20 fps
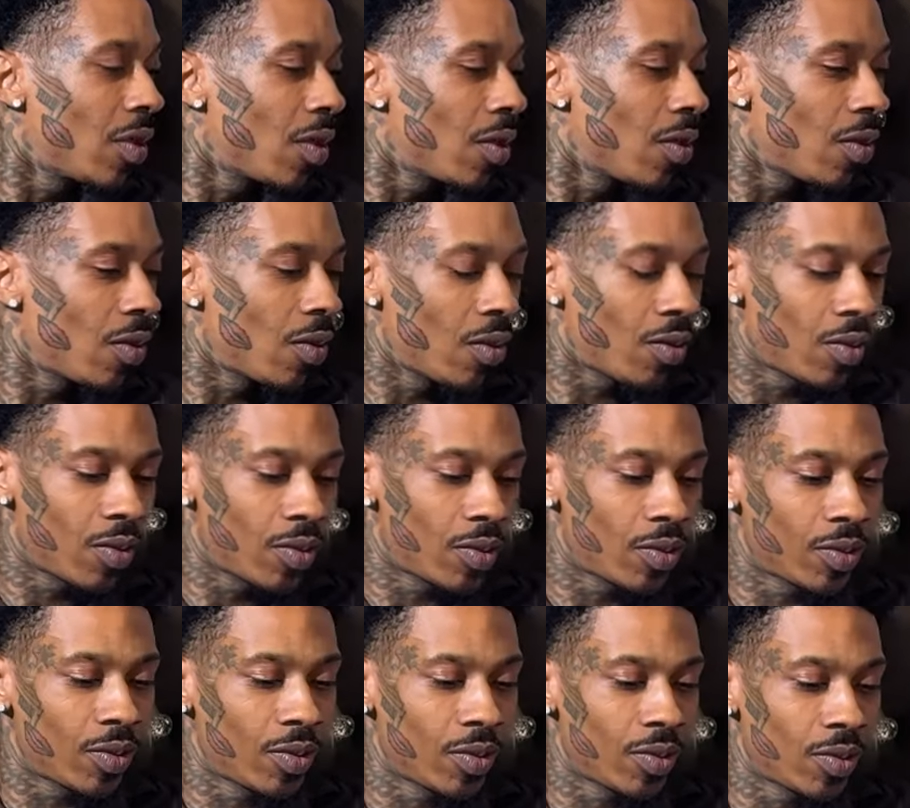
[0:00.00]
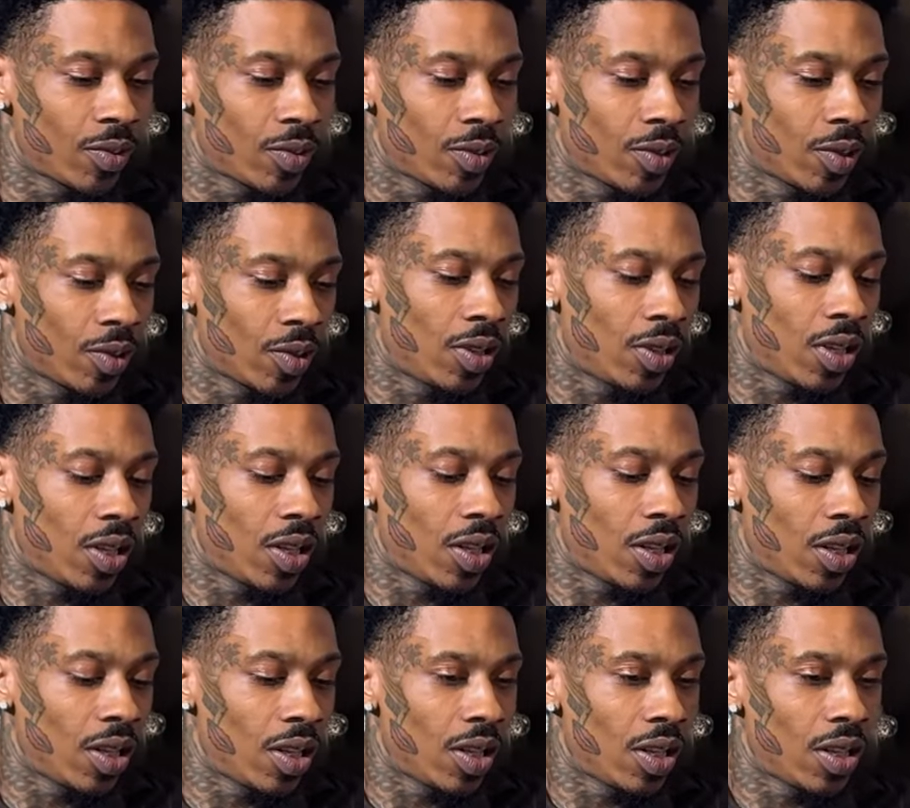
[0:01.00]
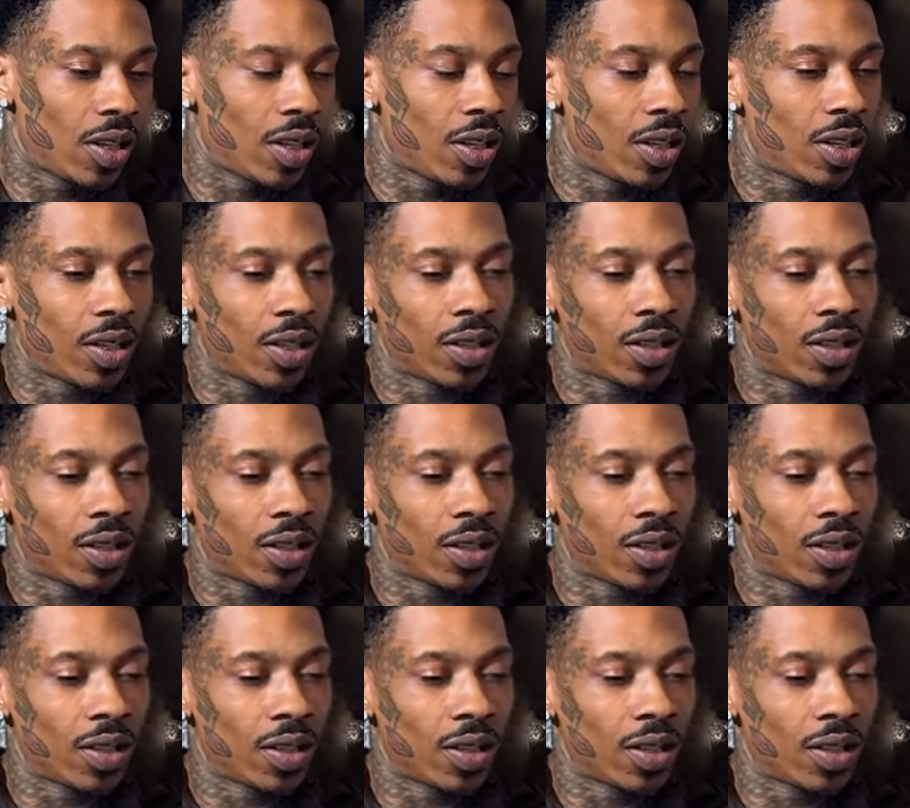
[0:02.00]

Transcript: [no speech]